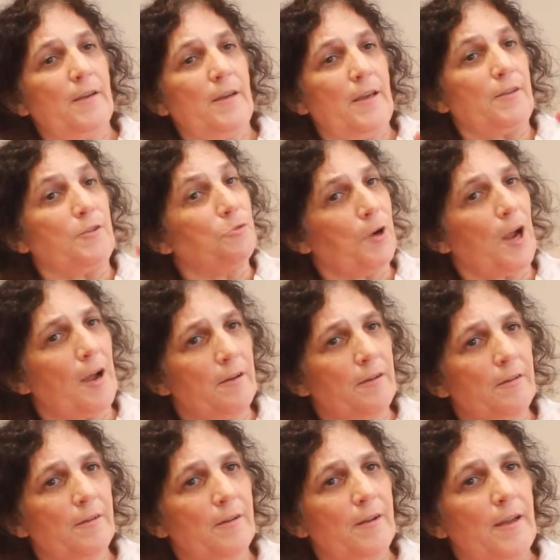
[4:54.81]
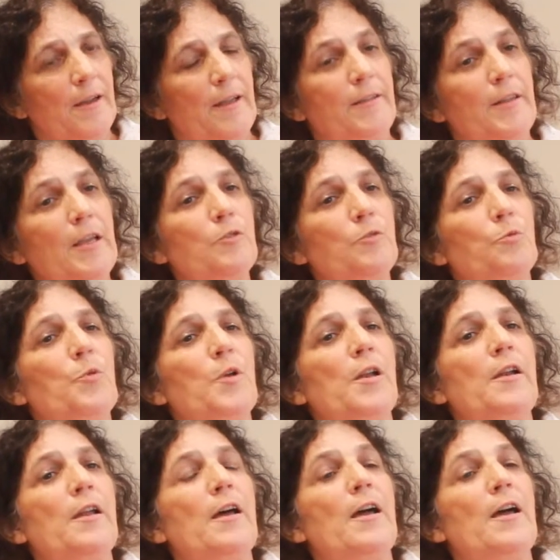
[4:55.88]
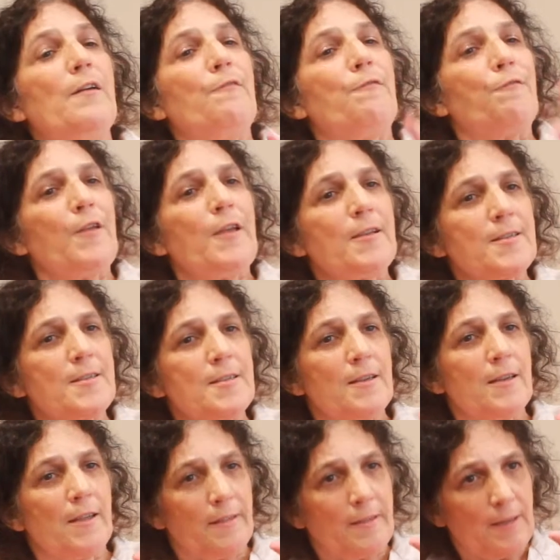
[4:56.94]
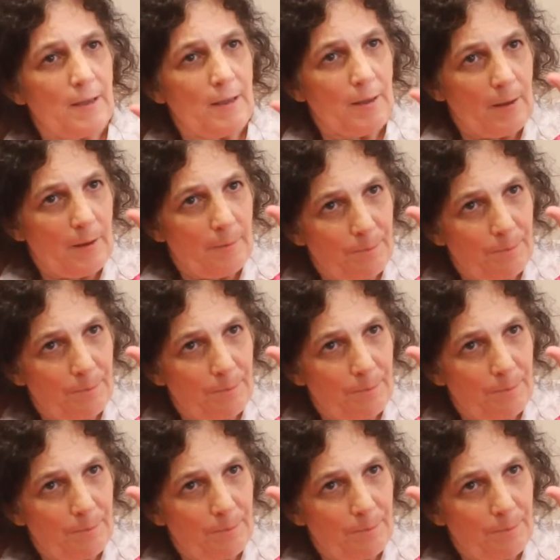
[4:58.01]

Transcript: a drug that will fix the